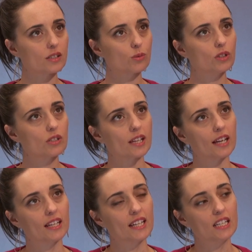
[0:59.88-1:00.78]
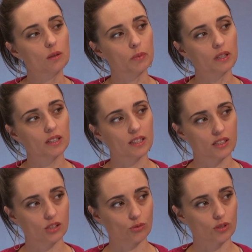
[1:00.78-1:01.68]
ask, when you say an
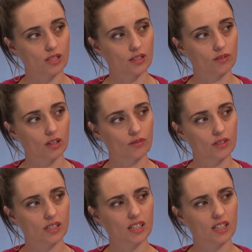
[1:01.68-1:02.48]
inability to receive love, is